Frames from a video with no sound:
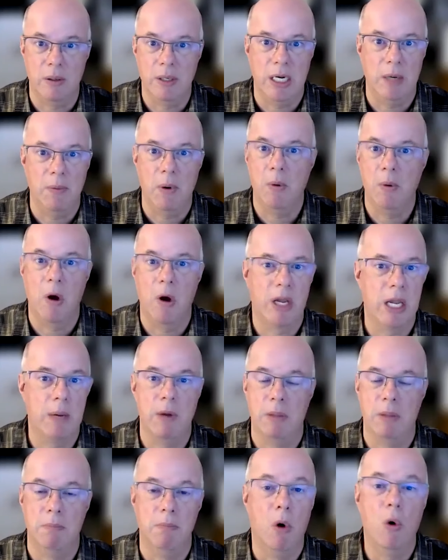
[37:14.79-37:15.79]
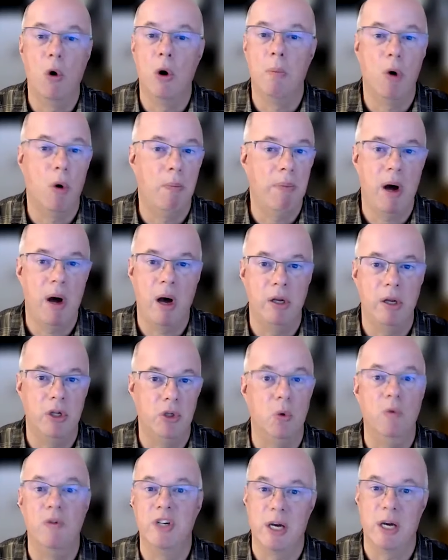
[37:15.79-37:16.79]
We're working with more and more partners
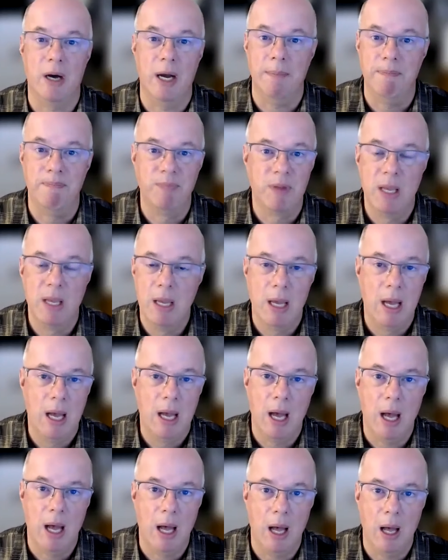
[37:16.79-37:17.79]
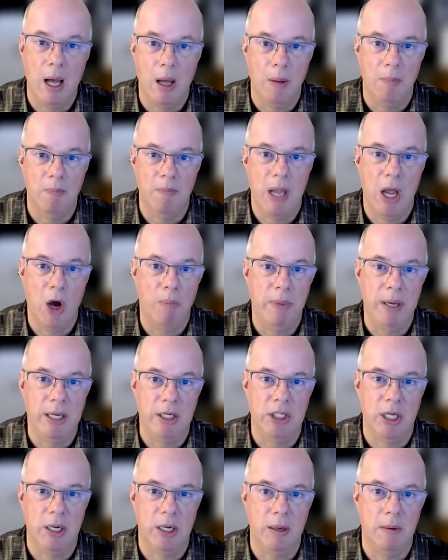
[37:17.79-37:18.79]
all the time, helping
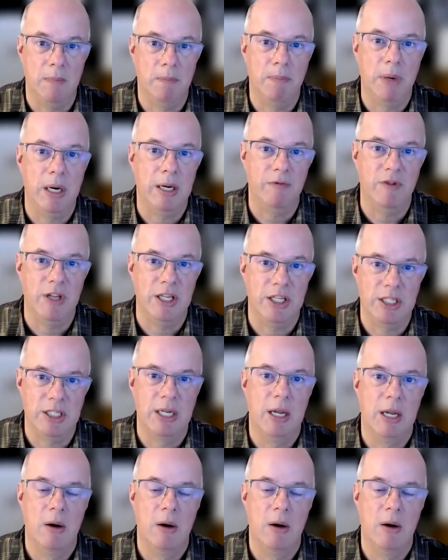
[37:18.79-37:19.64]
to bring this